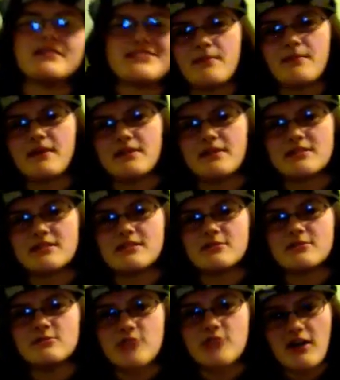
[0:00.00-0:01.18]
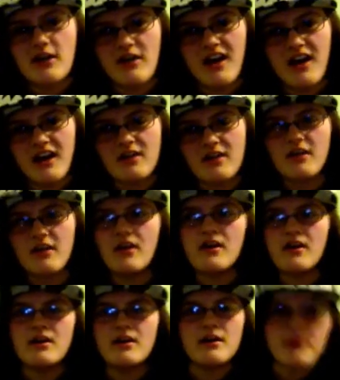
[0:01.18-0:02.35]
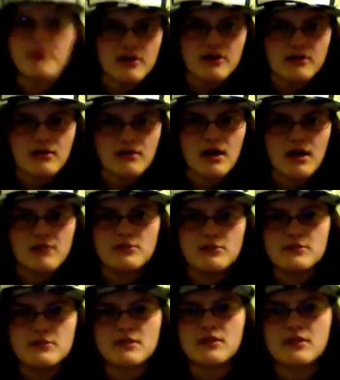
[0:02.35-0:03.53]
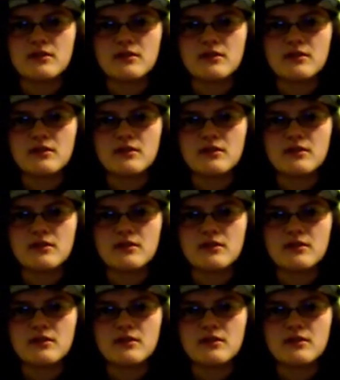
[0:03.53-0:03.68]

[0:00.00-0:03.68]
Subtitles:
I listen to J-rock, American rock music.